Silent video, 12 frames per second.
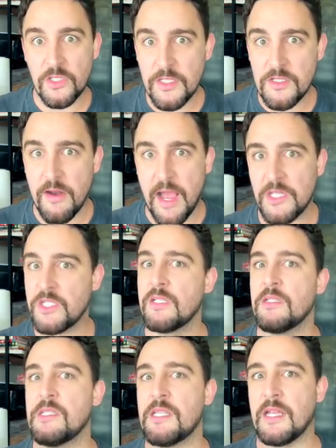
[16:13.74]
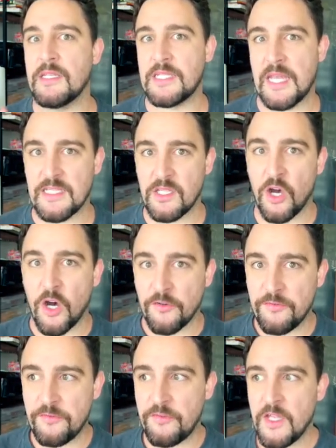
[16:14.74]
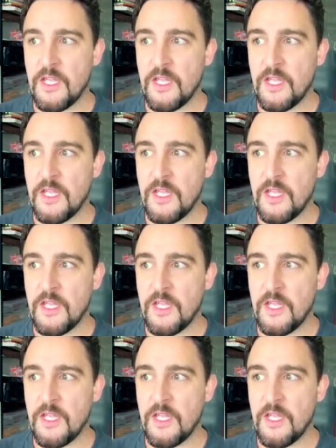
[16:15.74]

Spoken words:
interactions and days off.